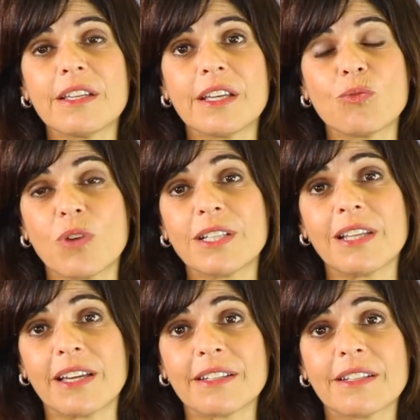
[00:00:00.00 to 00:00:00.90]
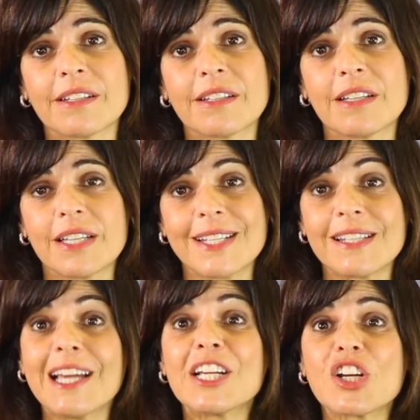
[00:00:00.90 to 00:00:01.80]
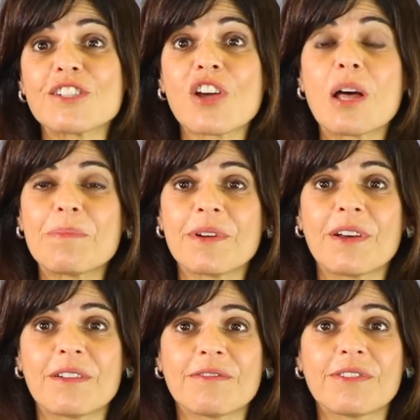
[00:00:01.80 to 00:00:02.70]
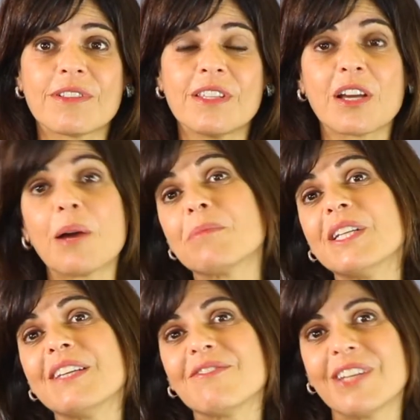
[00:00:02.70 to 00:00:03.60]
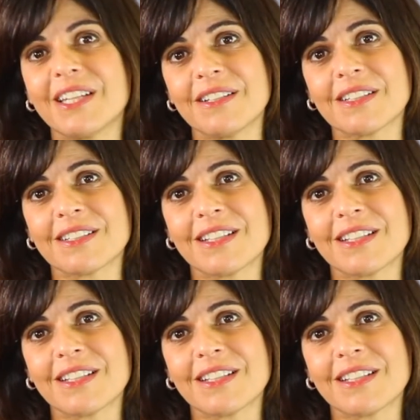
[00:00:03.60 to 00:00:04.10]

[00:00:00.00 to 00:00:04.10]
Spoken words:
in one leg is lying on top of the accompanying vein,